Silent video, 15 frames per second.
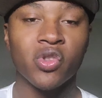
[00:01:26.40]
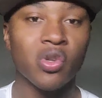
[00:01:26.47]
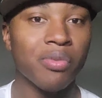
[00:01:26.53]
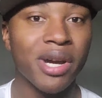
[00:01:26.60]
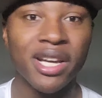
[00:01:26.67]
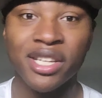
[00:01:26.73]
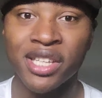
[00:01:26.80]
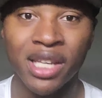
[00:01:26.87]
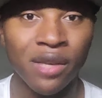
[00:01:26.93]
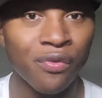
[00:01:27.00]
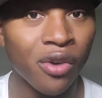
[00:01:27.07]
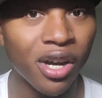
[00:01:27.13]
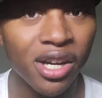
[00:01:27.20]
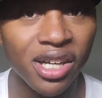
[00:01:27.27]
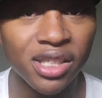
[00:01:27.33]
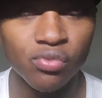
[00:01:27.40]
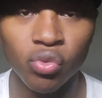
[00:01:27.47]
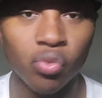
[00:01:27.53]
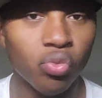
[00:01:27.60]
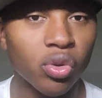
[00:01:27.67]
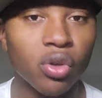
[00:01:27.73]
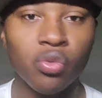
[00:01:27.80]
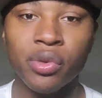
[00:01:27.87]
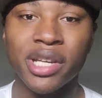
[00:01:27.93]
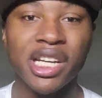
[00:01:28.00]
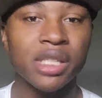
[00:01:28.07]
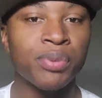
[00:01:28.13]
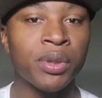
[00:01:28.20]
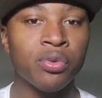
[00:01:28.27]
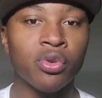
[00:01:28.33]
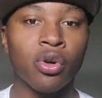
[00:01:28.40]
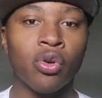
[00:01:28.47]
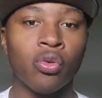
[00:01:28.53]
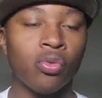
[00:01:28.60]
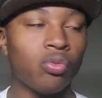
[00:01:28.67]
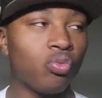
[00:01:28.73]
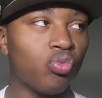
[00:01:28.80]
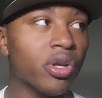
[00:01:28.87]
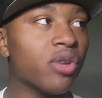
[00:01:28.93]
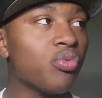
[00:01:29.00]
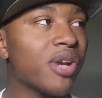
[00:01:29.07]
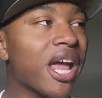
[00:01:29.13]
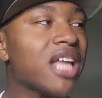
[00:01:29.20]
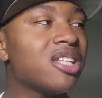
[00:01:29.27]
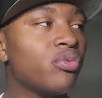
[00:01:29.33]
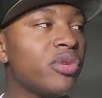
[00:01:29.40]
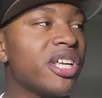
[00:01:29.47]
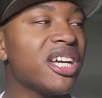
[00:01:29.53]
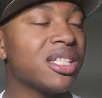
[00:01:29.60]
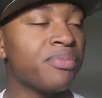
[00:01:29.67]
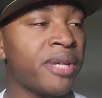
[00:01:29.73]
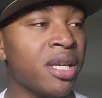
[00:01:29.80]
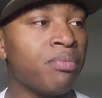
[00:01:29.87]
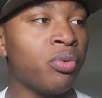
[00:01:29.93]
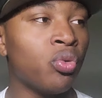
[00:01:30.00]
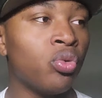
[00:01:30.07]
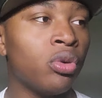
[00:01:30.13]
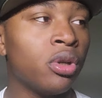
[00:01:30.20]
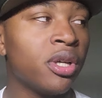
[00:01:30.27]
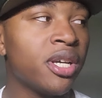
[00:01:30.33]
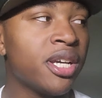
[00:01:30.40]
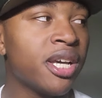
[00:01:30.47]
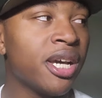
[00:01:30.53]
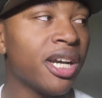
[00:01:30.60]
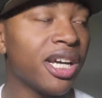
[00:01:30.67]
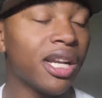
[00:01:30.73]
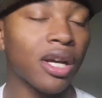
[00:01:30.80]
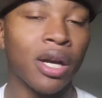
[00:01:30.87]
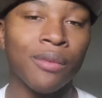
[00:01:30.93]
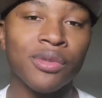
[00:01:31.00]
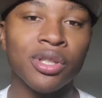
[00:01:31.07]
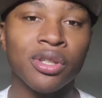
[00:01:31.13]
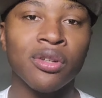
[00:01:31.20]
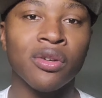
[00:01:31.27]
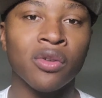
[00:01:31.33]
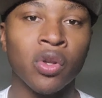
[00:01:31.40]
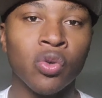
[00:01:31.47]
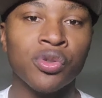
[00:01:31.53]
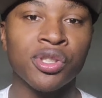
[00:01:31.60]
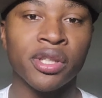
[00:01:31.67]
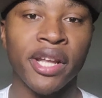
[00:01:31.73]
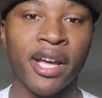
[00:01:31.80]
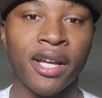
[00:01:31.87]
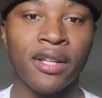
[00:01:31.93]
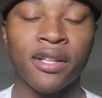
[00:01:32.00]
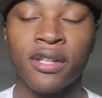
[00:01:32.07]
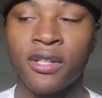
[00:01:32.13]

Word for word: Nobody care for us. When are we as people going? When, when are we as people gonna come to the conclusion that